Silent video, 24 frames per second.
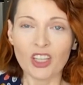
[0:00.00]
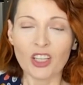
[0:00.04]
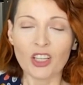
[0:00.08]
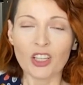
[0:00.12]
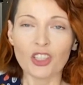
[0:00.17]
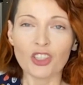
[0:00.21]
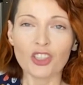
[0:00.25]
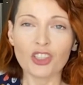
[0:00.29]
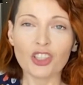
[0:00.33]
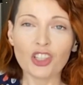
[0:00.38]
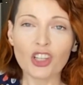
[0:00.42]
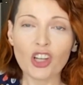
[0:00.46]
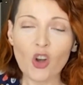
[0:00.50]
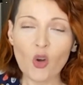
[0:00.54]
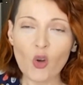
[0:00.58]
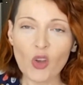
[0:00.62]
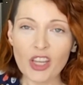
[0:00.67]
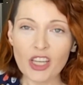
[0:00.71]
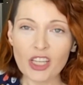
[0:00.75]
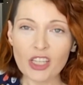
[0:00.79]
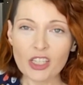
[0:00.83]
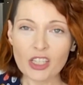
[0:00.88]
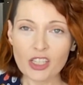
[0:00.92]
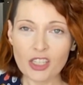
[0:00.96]
you're
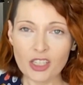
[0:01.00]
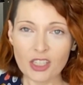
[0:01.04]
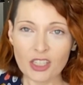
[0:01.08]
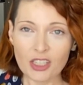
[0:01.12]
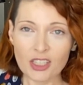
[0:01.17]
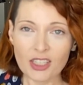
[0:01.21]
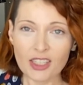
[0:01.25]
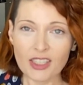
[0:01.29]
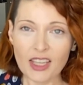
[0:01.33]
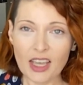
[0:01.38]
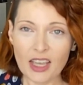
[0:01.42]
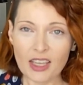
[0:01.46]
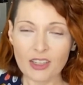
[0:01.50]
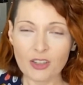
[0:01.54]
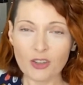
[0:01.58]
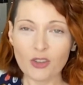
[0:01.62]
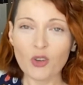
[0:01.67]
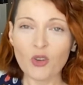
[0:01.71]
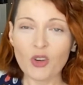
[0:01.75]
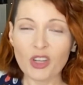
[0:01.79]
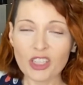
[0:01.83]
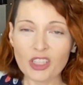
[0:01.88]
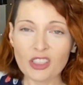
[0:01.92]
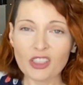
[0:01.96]
going to
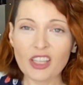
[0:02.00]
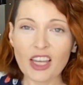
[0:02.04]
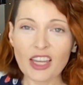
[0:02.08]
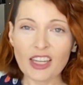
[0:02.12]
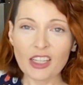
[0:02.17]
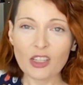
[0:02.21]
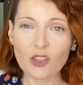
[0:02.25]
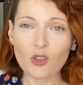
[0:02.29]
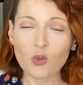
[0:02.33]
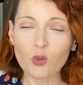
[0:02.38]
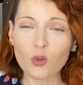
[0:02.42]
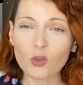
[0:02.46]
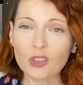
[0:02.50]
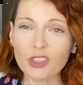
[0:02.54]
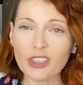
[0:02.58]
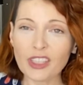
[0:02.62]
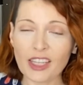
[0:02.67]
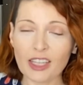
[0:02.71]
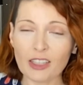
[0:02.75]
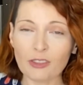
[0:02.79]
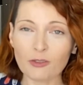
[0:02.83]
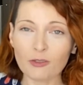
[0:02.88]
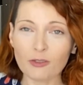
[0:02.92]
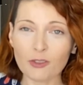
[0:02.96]
let it cool
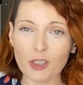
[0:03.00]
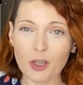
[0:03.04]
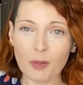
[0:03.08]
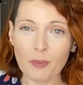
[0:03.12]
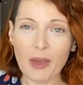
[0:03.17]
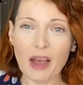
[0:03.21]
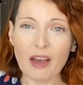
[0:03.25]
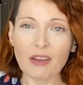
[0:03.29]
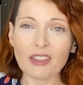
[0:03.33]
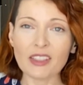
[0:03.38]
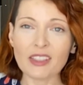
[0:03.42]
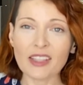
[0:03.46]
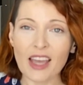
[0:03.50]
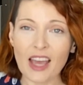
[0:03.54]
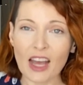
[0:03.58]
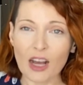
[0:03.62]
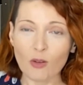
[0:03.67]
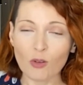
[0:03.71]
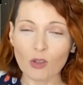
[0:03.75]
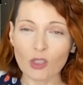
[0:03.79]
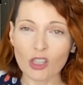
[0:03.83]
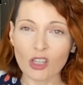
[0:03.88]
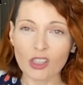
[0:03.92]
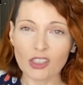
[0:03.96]
down for about an
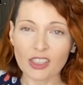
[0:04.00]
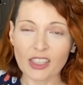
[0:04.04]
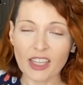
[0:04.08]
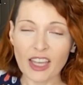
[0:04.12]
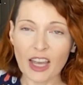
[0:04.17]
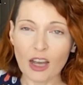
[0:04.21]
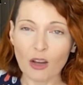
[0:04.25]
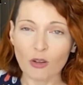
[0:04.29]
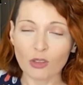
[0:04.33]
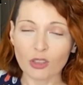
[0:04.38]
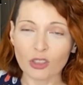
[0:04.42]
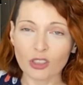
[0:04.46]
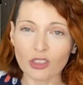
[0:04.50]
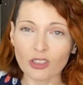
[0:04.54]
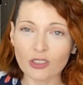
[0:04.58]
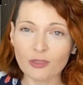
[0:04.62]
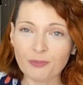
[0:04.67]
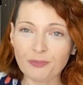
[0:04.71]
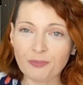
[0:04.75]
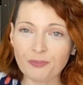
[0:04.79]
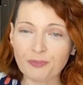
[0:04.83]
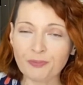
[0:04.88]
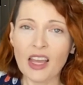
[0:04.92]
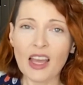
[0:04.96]
hour on the counter,
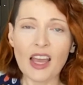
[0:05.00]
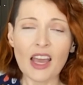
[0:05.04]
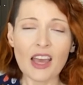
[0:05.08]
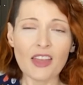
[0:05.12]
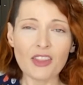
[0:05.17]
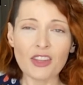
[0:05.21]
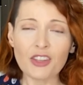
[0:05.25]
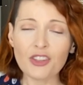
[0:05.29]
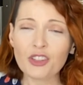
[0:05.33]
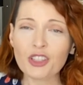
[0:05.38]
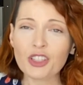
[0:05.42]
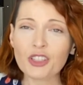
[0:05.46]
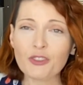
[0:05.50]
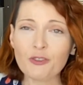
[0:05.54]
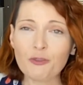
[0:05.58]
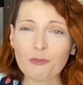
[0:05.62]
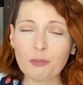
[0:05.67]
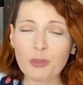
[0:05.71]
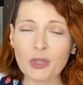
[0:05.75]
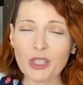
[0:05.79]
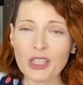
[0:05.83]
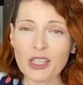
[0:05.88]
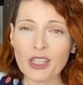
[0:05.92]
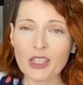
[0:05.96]
and then you're going to
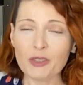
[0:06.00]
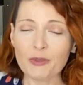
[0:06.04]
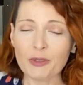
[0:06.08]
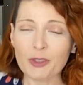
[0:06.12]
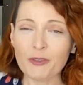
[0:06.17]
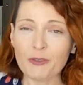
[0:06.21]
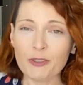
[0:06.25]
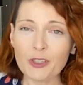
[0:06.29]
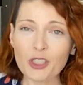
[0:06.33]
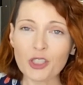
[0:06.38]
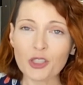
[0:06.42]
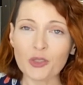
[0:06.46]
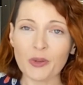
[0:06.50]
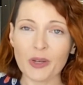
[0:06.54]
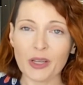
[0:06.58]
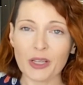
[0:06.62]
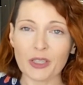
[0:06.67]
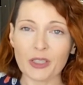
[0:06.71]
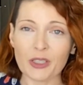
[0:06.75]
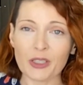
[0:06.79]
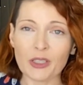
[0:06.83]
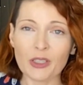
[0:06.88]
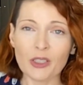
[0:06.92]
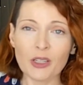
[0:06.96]
put it in the
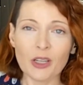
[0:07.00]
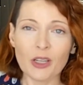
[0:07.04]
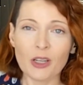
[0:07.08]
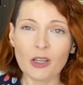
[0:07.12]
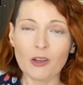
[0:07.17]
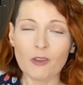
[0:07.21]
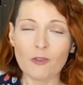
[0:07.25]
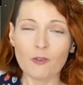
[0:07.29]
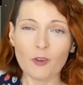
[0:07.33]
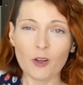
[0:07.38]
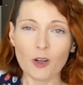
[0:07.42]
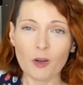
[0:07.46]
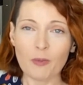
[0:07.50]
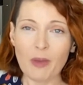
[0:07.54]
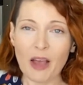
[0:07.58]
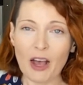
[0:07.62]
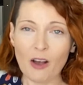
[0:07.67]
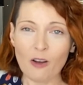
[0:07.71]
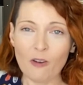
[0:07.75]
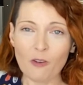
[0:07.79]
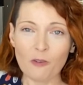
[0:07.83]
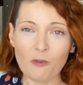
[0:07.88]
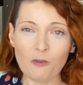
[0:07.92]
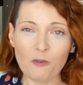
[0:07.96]
refrigerator for
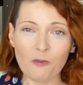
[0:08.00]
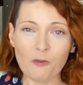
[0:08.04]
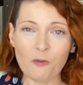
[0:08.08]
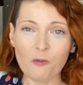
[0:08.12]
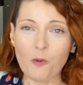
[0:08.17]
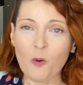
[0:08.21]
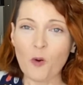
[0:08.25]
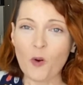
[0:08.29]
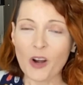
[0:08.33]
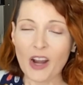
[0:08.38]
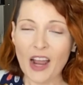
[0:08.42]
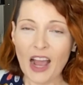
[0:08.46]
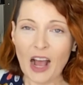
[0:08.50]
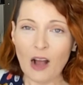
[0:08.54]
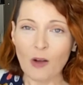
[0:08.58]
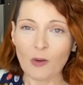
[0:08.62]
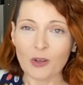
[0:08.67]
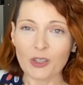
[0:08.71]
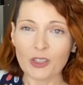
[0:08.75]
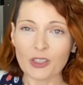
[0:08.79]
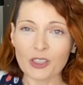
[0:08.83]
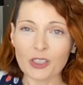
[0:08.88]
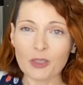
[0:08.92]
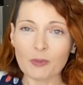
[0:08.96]
about 4
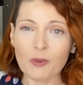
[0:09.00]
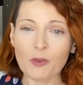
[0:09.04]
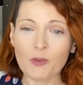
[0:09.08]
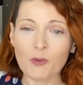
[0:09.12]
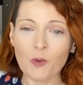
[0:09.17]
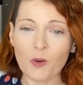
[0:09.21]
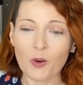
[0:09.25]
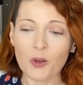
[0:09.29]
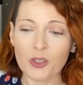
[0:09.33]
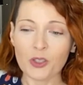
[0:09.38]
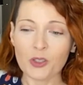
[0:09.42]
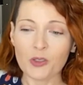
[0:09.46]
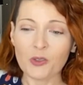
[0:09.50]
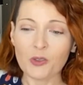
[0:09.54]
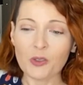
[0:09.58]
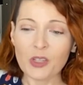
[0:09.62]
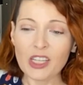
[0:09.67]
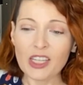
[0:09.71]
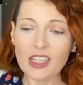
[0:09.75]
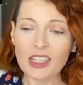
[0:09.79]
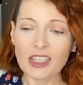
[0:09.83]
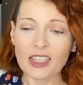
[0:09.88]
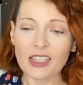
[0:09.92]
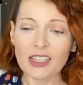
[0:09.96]
hours before you
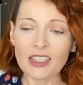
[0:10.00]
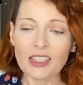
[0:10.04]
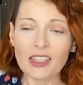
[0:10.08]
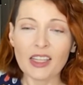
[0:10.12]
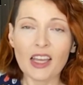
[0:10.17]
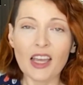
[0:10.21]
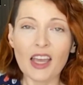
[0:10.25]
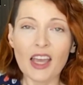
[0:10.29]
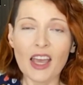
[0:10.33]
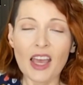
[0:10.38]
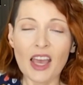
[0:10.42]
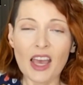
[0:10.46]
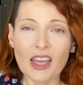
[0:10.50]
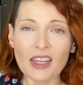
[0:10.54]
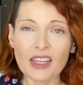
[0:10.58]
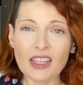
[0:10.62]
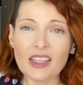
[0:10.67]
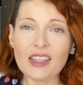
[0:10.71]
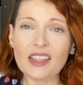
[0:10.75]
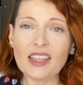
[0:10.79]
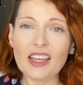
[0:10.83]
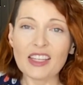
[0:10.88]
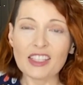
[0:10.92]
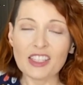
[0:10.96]
eat it. And
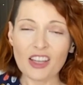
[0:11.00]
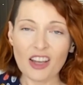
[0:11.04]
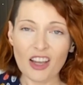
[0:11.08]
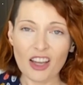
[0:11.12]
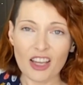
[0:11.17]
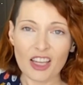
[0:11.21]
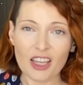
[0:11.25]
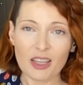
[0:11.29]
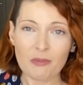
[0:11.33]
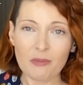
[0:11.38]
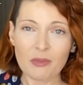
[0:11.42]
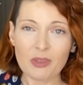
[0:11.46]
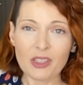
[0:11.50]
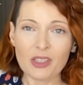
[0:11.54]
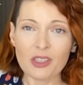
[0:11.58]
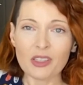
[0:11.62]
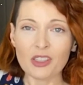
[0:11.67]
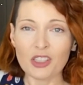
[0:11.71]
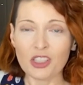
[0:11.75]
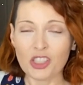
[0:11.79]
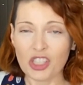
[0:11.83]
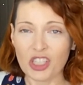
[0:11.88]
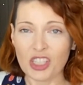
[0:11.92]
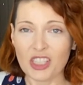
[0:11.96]
in that time,
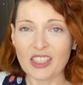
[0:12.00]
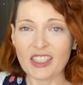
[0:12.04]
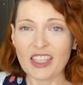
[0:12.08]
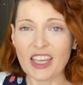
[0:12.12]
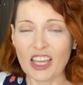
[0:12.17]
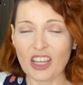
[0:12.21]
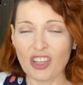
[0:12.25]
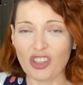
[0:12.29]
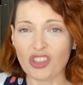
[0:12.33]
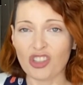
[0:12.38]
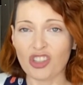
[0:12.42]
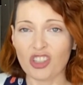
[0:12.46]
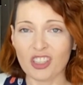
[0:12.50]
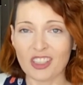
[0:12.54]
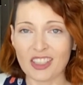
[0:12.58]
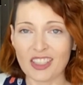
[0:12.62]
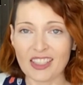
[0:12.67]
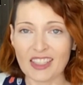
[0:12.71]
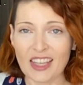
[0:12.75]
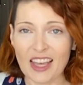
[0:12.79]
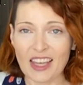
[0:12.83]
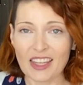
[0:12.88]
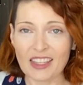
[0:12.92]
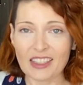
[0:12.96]
the cheesecake should
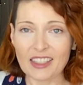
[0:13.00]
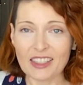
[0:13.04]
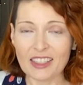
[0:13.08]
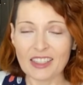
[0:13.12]
set.